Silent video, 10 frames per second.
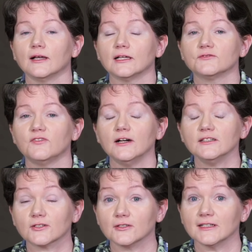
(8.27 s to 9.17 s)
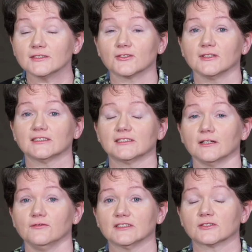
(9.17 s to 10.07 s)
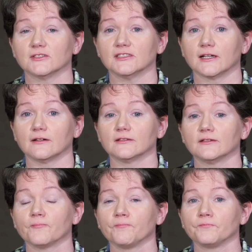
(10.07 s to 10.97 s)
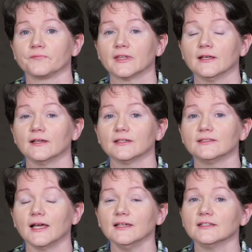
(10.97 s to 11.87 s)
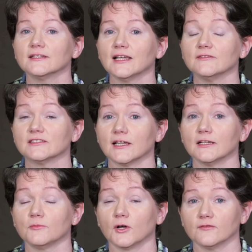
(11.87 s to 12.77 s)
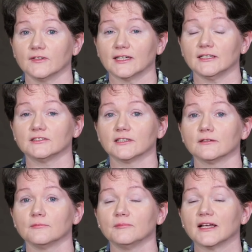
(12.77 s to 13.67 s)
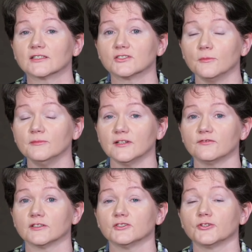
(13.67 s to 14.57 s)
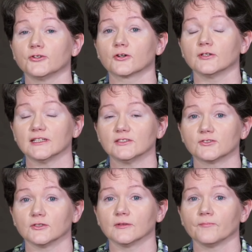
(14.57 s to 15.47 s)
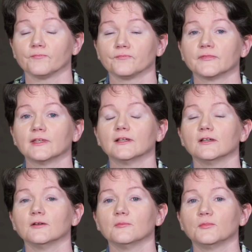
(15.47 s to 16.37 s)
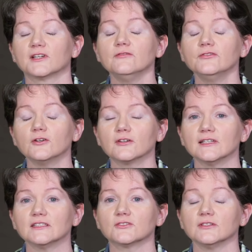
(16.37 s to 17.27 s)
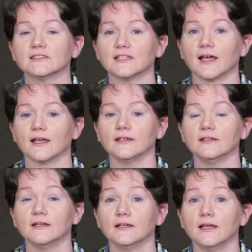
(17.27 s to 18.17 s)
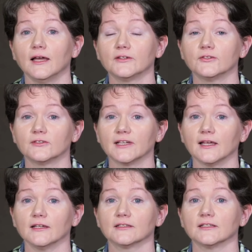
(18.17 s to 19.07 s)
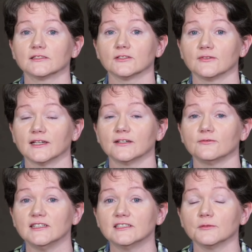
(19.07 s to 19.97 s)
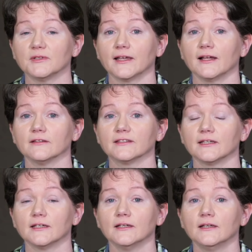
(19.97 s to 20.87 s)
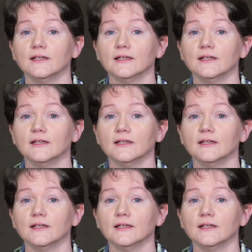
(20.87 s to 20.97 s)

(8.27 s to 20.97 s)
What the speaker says: As far as cholesterol itself is concerned, diet and lifestyle modification makes some difference to your cholesterol. But if your cholesterol is high and your diet is already reasonably healthy,